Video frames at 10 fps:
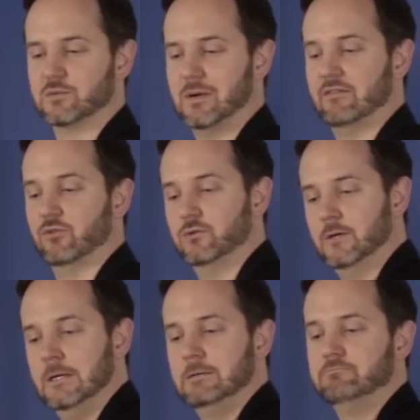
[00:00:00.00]
powerful,
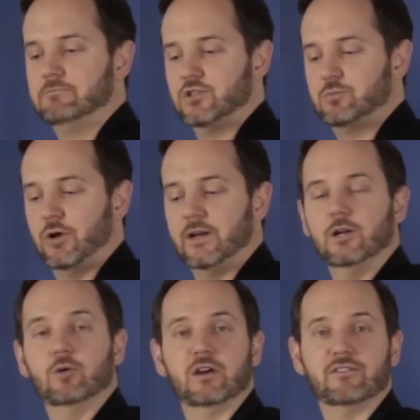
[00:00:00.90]
just put in a
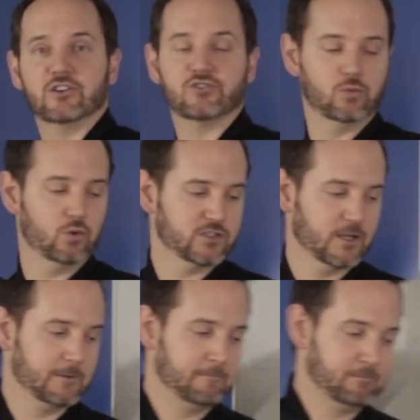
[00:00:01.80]
little bit of extra water.